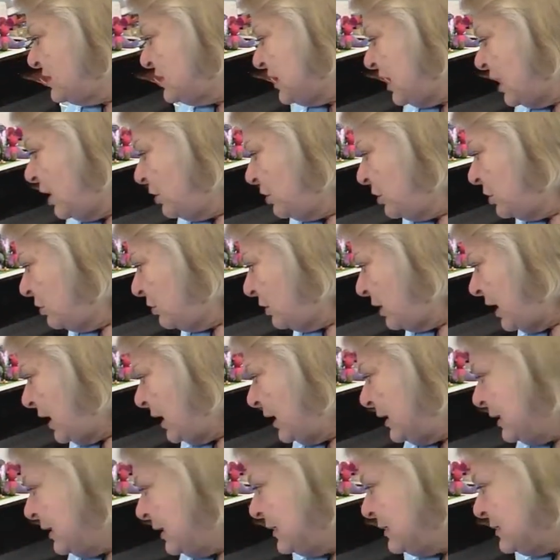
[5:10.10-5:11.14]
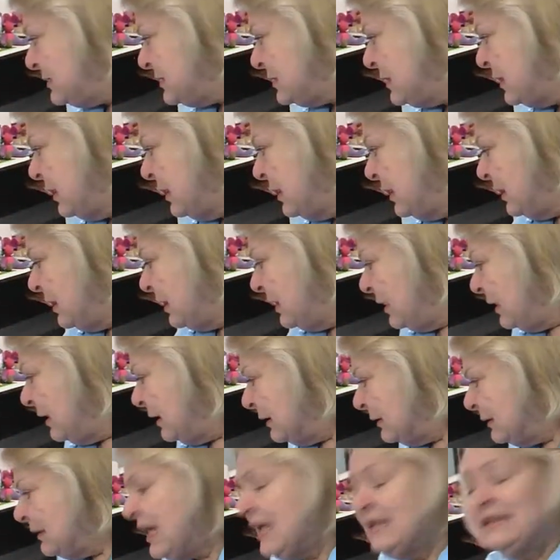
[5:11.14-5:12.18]
to tell you ladies
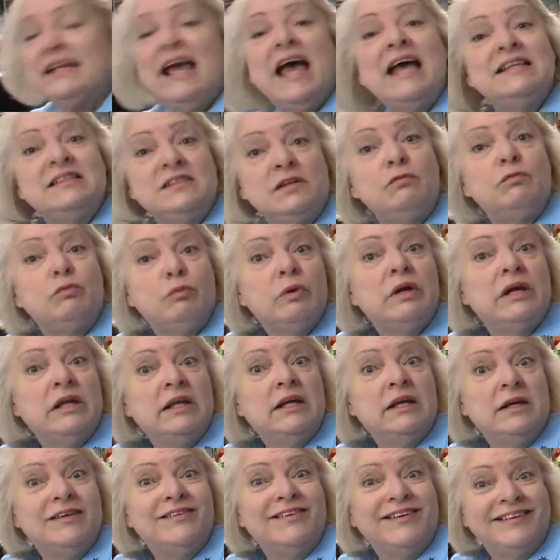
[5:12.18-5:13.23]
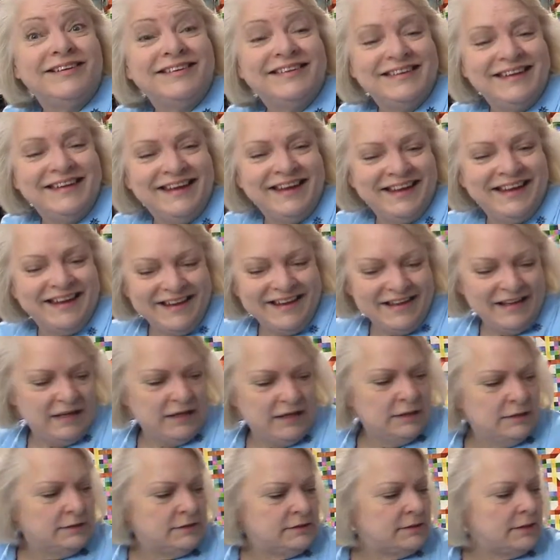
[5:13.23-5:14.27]
that that's a really good thing.
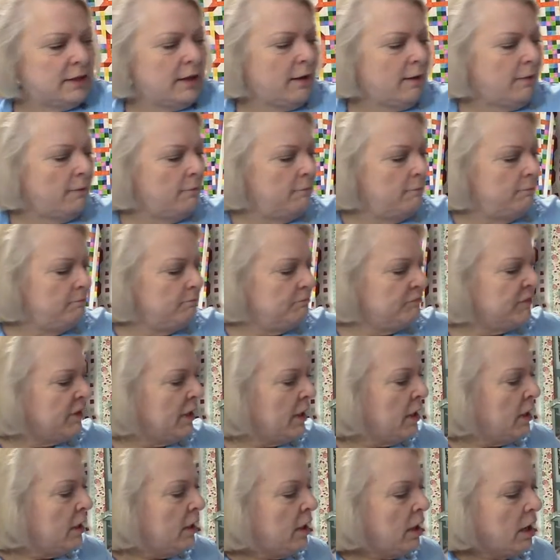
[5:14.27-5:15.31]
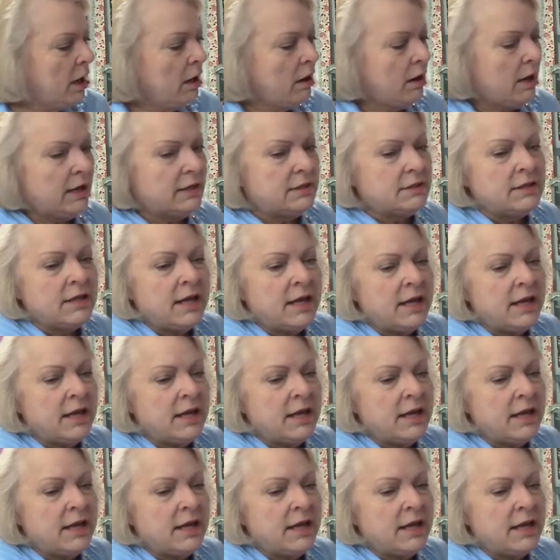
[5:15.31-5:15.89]
So, all right,